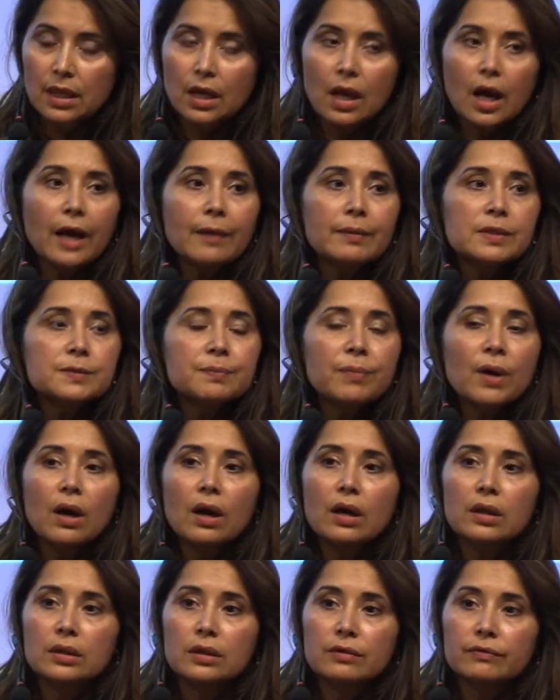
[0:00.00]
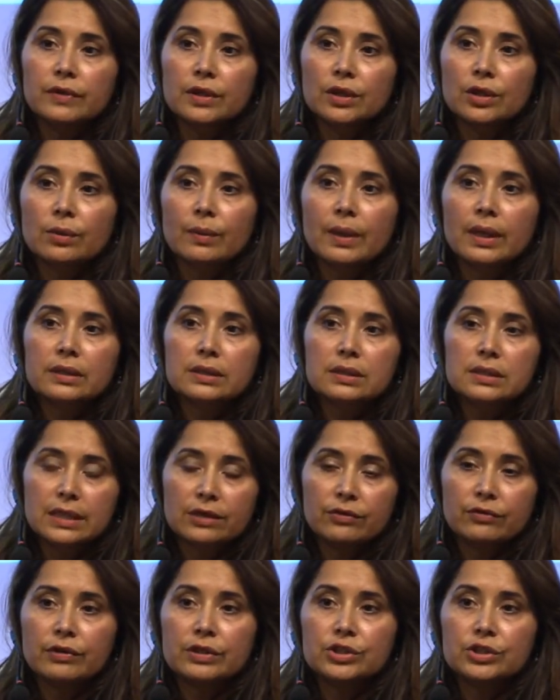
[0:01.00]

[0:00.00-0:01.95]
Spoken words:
I was part of the UN Secretary